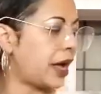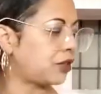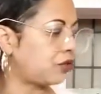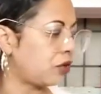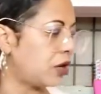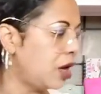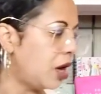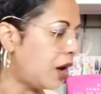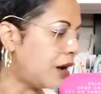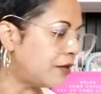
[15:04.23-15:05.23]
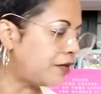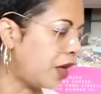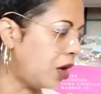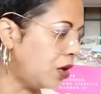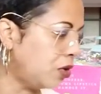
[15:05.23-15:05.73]
extra of
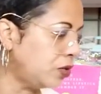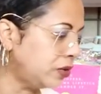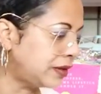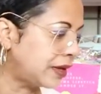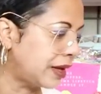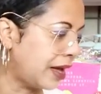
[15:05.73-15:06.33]
those.